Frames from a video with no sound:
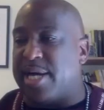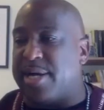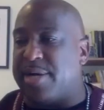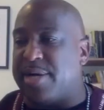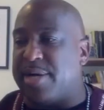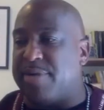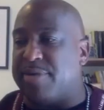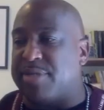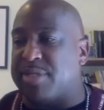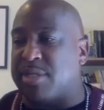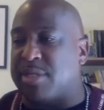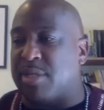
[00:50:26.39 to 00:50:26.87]

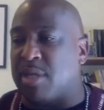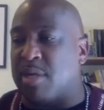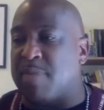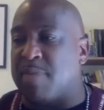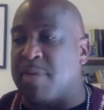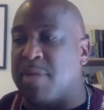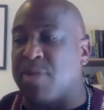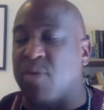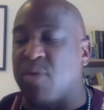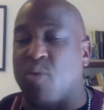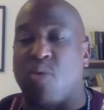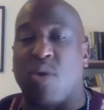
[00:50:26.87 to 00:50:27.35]
was talking
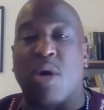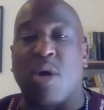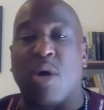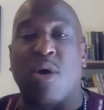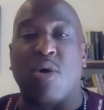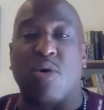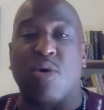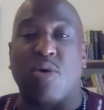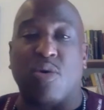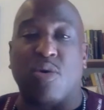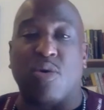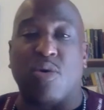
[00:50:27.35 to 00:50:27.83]
about the
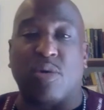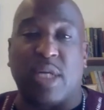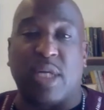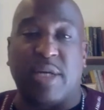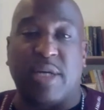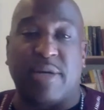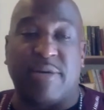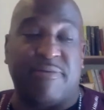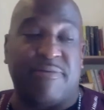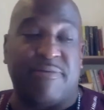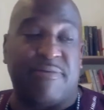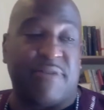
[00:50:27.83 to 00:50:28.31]
role
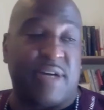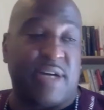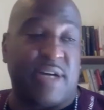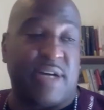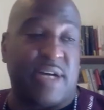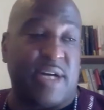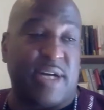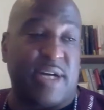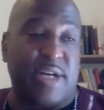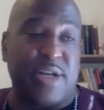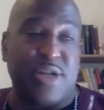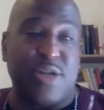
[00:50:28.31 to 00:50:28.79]

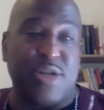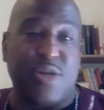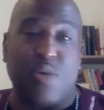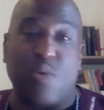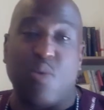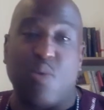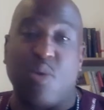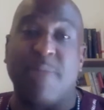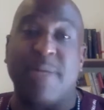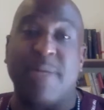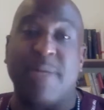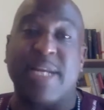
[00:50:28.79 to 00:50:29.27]
of
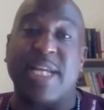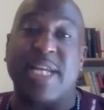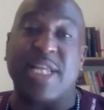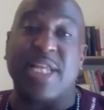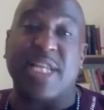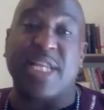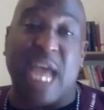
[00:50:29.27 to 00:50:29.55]
woman in the